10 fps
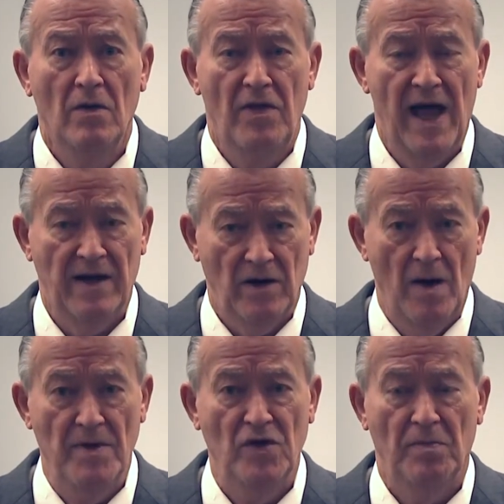that
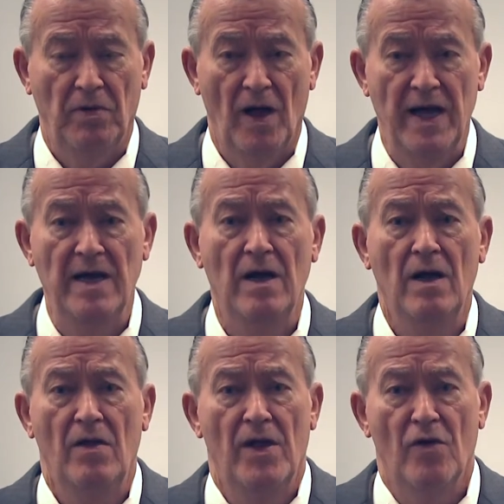come into play
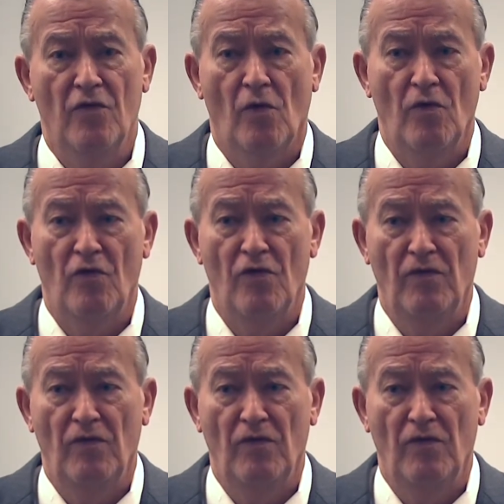that are sources